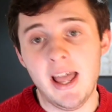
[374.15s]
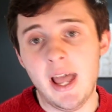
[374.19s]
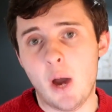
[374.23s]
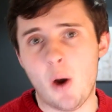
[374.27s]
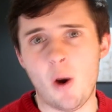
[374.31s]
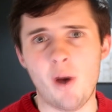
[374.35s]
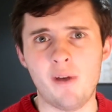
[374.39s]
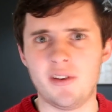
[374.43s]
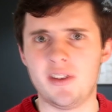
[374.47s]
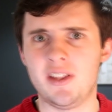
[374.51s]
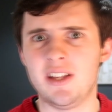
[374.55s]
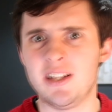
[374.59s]

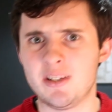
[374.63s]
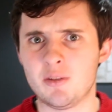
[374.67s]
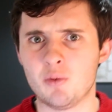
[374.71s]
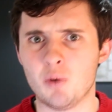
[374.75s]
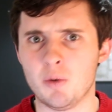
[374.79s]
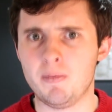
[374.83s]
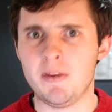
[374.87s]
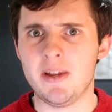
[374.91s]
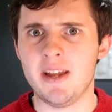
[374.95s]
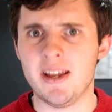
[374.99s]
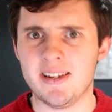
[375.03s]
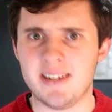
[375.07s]
However, this
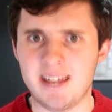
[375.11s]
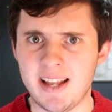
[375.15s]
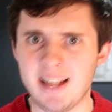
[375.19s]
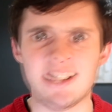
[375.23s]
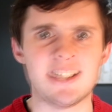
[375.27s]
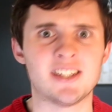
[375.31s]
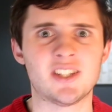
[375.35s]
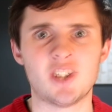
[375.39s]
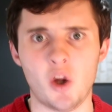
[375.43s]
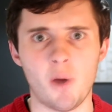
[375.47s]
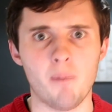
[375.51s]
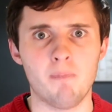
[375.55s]
would be a
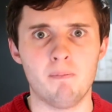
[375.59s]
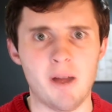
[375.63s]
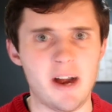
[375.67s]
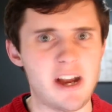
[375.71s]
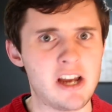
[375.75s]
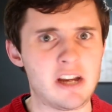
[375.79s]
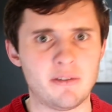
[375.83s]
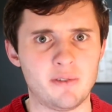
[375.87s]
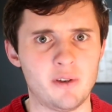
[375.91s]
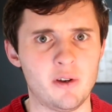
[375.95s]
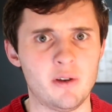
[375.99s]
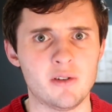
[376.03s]
desktop
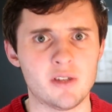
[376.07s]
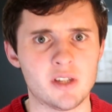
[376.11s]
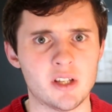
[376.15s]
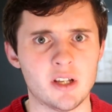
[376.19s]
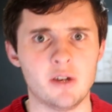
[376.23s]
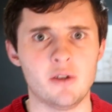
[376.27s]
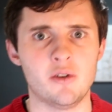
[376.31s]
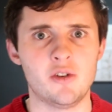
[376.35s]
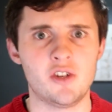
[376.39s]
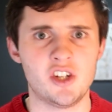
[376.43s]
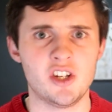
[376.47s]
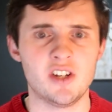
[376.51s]
microphone
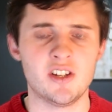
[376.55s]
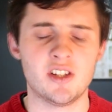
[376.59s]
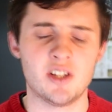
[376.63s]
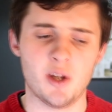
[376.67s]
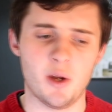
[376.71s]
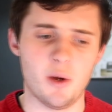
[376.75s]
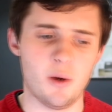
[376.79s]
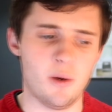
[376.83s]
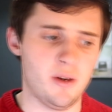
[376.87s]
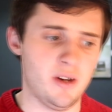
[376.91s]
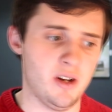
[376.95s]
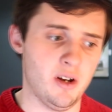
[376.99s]
solution,
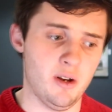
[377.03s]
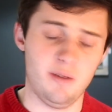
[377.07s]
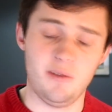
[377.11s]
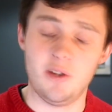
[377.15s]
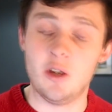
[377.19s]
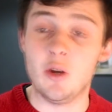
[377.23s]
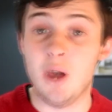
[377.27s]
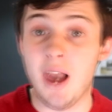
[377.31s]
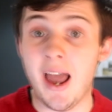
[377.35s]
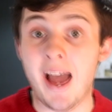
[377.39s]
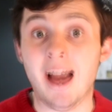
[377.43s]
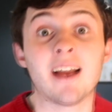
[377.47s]
so if
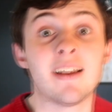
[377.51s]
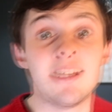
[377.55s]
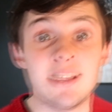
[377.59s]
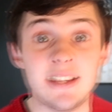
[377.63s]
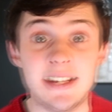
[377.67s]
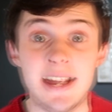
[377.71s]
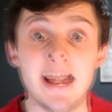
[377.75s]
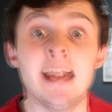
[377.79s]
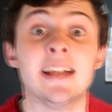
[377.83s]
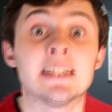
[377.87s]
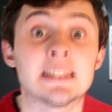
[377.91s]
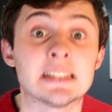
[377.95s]
you lack the
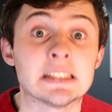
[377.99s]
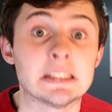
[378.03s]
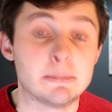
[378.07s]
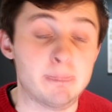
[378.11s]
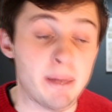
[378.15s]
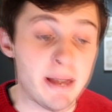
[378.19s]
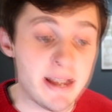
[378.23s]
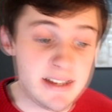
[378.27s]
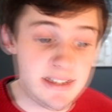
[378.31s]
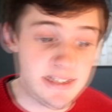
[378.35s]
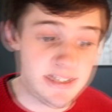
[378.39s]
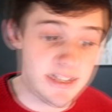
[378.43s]
desk
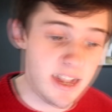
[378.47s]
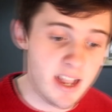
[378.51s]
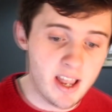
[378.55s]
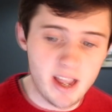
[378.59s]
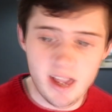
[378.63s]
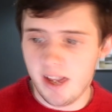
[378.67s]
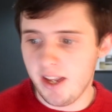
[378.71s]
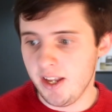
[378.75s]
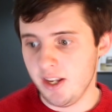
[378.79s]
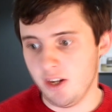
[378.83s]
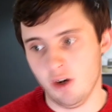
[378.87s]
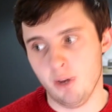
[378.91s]
space,
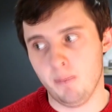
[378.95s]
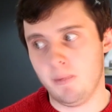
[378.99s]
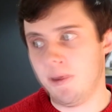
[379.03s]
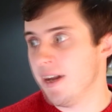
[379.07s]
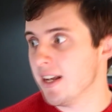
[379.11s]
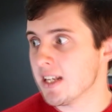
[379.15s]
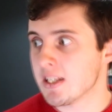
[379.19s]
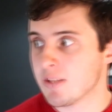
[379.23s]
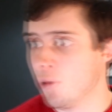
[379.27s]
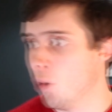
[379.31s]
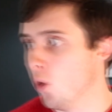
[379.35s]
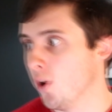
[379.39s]
you're a
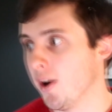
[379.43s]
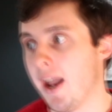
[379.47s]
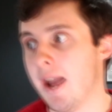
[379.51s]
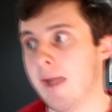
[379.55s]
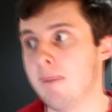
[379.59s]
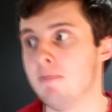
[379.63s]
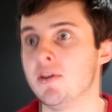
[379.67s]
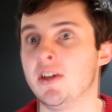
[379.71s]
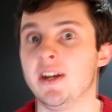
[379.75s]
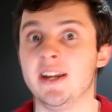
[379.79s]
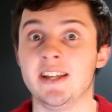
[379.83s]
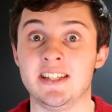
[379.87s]
PS4
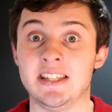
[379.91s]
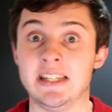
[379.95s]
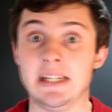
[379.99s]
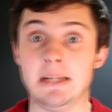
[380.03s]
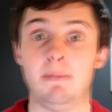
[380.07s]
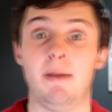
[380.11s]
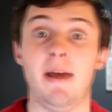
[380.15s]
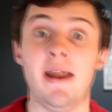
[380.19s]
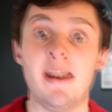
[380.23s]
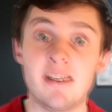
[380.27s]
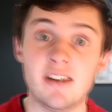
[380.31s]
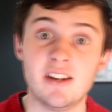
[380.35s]
gamer that isn't
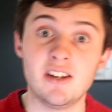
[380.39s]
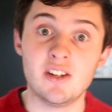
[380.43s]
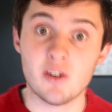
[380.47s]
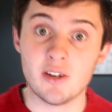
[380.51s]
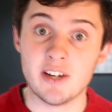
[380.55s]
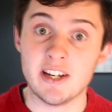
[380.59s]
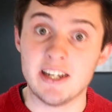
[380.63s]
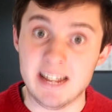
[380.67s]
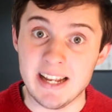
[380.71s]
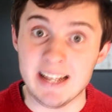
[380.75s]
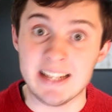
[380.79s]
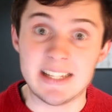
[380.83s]
dependent
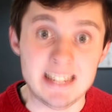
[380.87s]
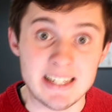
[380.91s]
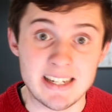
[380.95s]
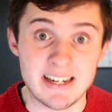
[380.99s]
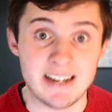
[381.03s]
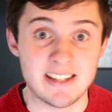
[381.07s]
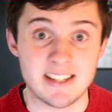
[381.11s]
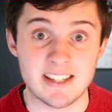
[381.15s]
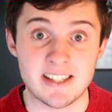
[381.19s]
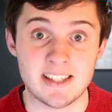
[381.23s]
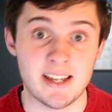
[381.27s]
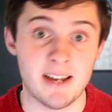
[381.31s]
on a desk
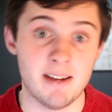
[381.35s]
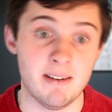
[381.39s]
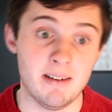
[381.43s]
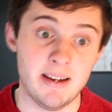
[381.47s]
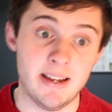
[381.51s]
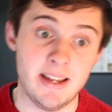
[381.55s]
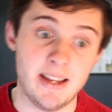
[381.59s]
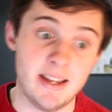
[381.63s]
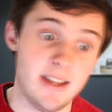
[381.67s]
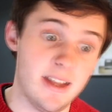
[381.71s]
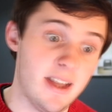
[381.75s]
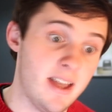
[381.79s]

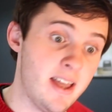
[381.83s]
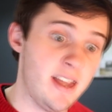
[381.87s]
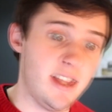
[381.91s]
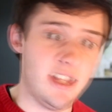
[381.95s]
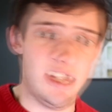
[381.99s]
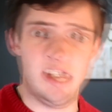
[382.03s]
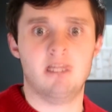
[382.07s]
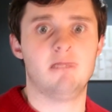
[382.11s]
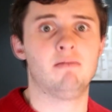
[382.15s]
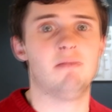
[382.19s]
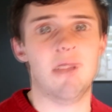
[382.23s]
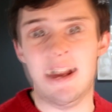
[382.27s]
necessarily,
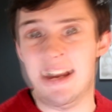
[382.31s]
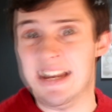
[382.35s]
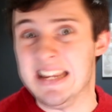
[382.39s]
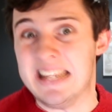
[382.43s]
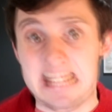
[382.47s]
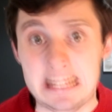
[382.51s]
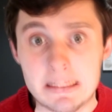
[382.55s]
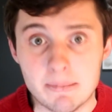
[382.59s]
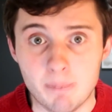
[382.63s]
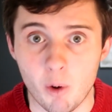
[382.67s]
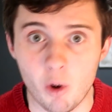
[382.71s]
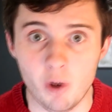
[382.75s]
you're an
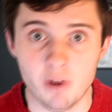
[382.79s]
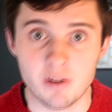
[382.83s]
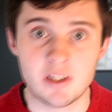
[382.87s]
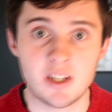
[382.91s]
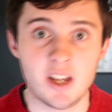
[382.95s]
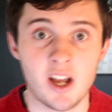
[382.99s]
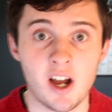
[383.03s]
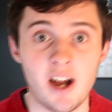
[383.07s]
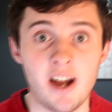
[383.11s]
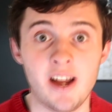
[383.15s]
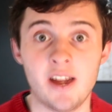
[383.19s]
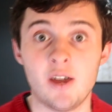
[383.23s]
esports
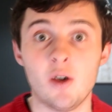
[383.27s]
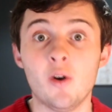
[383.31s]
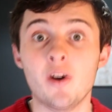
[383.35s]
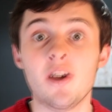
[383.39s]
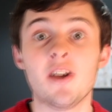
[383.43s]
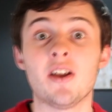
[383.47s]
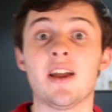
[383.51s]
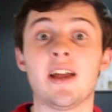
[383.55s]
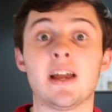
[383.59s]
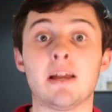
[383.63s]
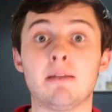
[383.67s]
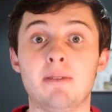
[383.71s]
guy, or
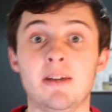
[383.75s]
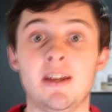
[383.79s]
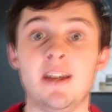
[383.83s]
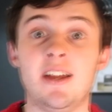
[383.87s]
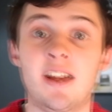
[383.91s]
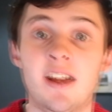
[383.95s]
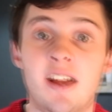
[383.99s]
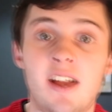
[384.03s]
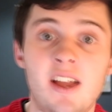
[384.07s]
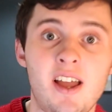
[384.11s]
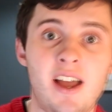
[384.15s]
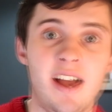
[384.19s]
you're like
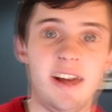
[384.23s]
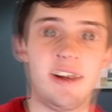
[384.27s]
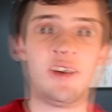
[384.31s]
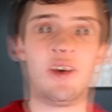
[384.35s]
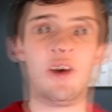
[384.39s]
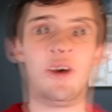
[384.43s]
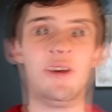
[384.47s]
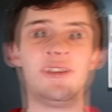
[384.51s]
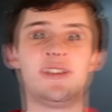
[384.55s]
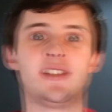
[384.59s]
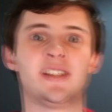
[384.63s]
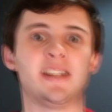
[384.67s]
me and
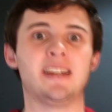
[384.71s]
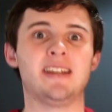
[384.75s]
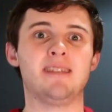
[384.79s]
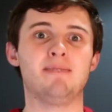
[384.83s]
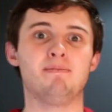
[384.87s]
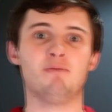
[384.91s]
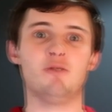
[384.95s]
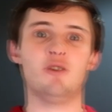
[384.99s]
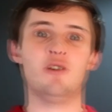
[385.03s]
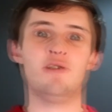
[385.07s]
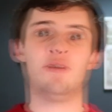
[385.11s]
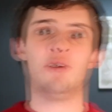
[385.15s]
constantly
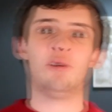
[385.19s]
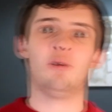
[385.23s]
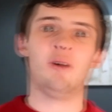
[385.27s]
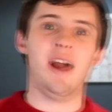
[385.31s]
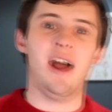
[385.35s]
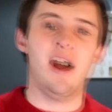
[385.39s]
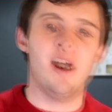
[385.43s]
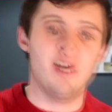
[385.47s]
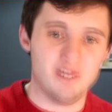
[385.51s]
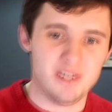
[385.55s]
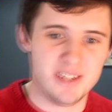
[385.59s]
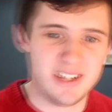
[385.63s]
move
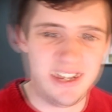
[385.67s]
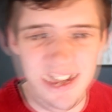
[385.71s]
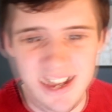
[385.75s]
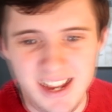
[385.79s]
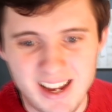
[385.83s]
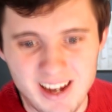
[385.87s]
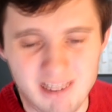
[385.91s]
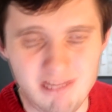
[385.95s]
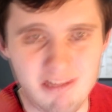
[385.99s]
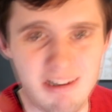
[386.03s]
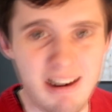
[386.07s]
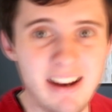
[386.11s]
around
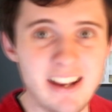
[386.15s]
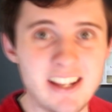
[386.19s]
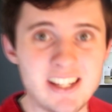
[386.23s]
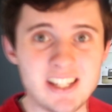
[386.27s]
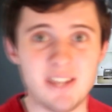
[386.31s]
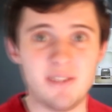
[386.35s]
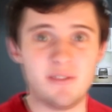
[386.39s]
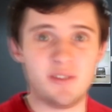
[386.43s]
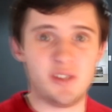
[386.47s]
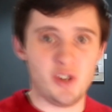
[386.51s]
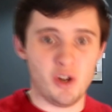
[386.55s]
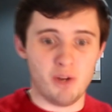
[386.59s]

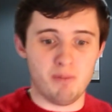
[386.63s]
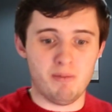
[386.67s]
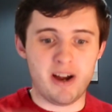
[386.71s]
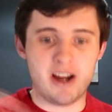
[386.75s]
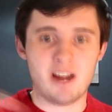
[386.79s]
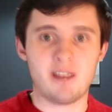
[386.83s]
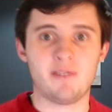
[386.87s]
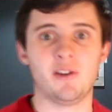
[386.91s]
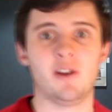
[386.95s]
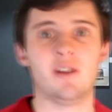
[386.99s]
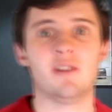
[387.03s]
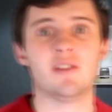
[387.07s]
relative to your
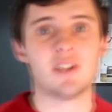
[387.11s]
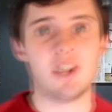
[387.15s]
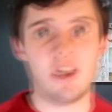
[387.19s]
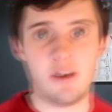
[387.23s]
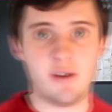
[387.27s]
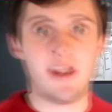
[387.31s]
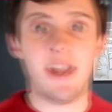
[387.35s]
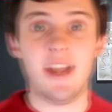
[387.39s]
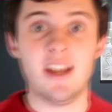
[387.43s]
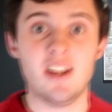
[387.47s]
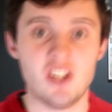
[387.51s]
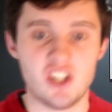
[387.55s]
microphone's
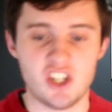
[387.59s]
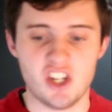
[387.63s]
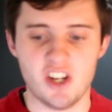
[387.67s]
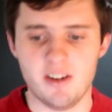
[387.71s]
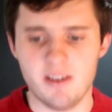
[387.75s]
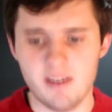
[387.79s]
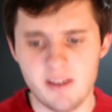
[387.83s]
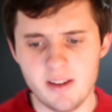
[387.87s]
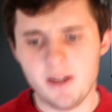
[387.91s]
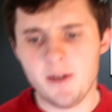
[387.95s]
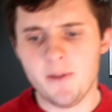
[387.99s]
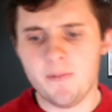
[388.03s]

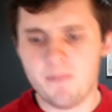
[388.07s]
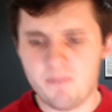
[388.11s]
location,